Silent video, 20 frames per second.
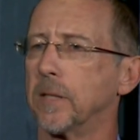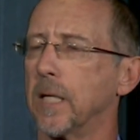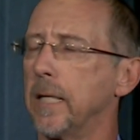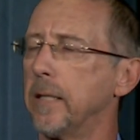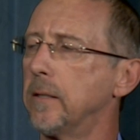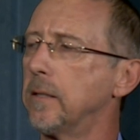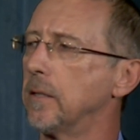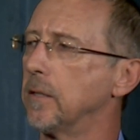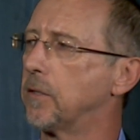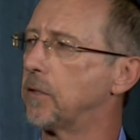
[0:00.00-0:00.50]
I
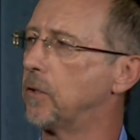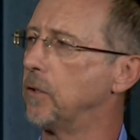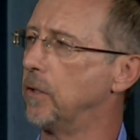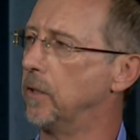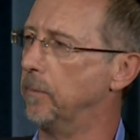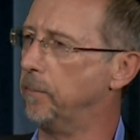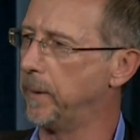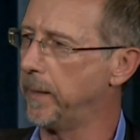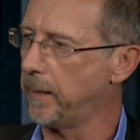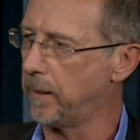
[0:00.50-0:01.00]
understood
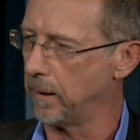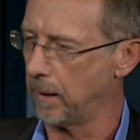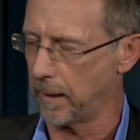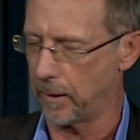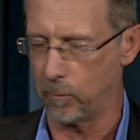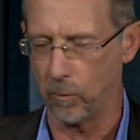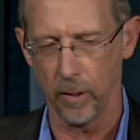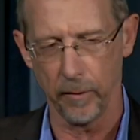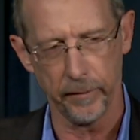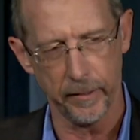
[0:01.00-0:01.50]
immediately
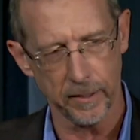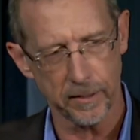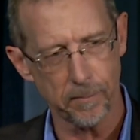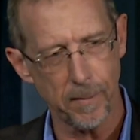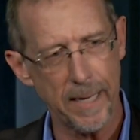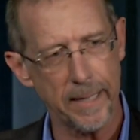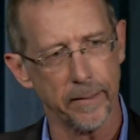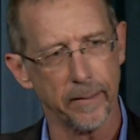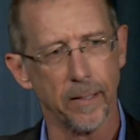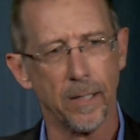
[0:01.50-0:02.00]
what this
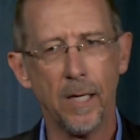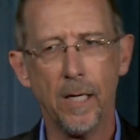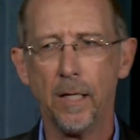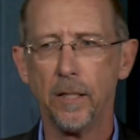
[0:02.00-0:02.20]
meant.